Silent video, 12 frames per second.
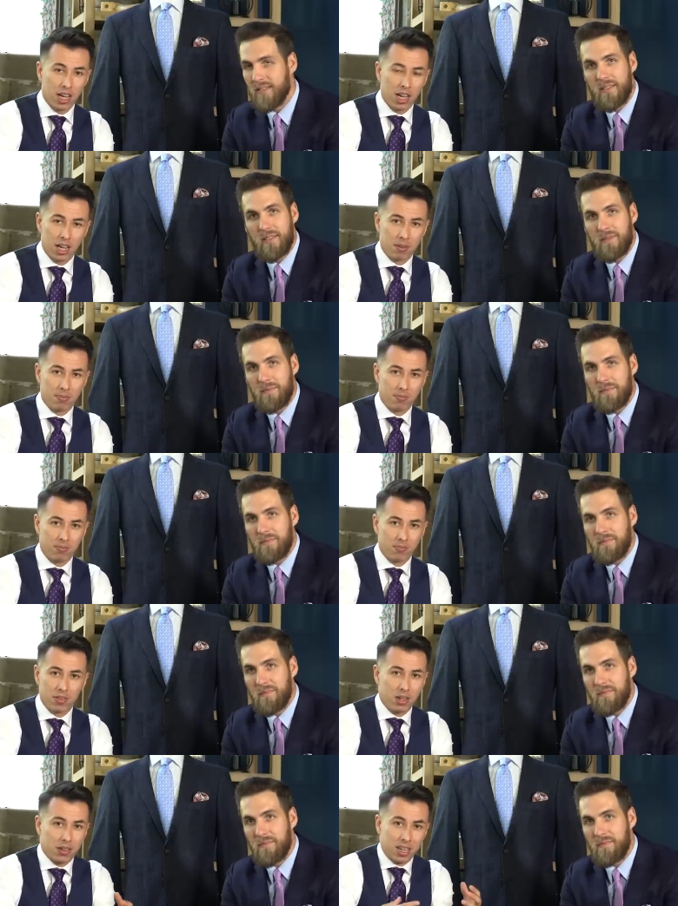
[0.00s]

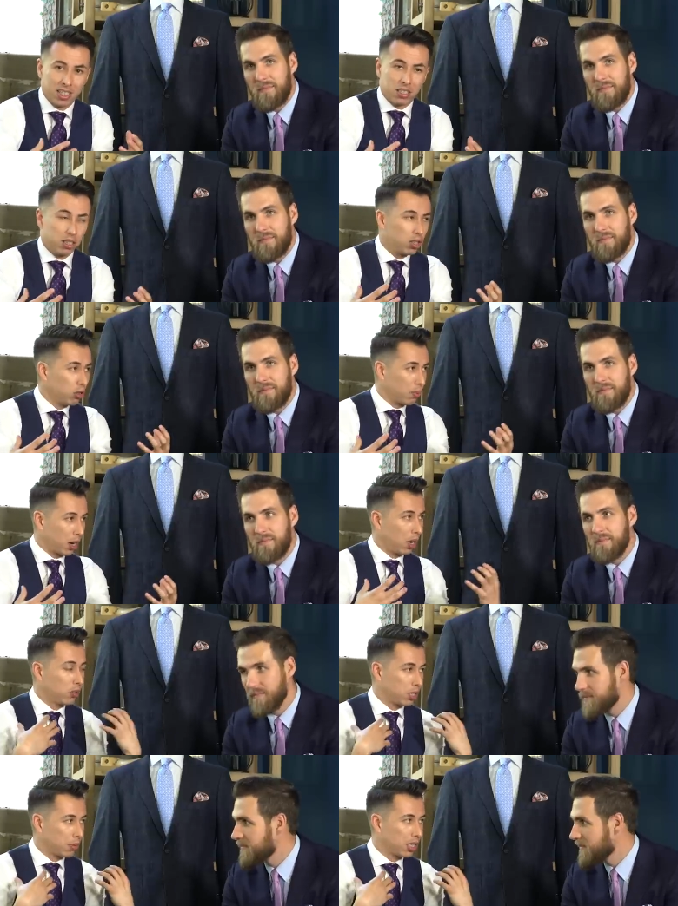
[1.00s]
Speaker 1: you know, because it's a super
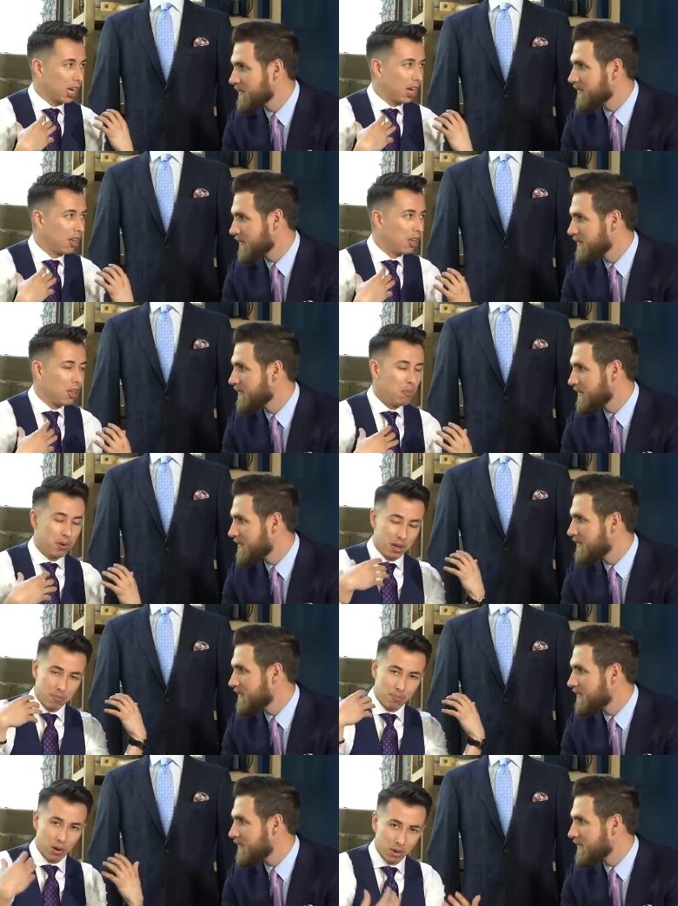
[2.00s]
close-up shot, but
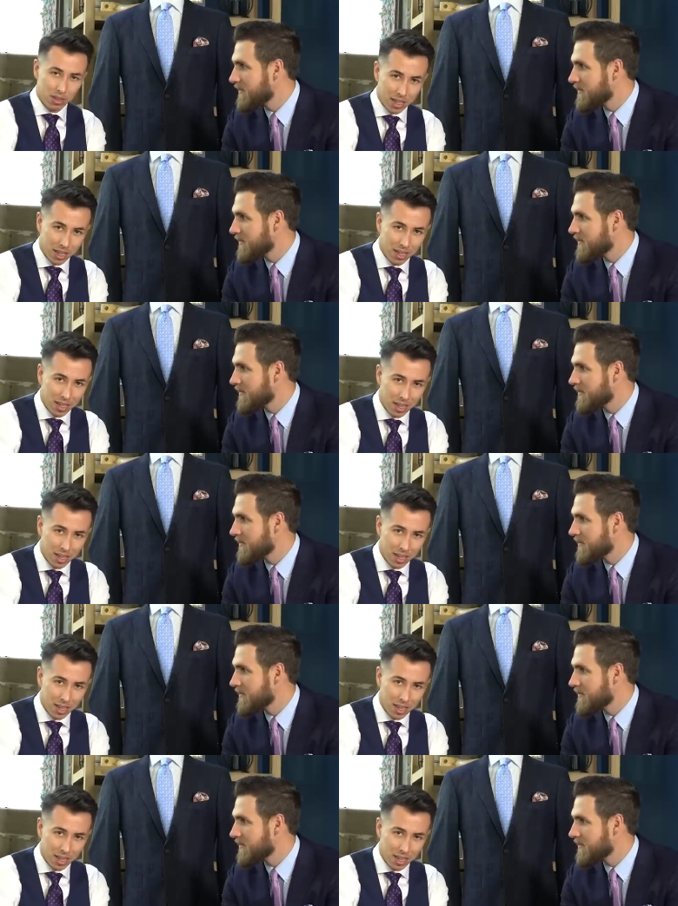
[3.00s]
in person,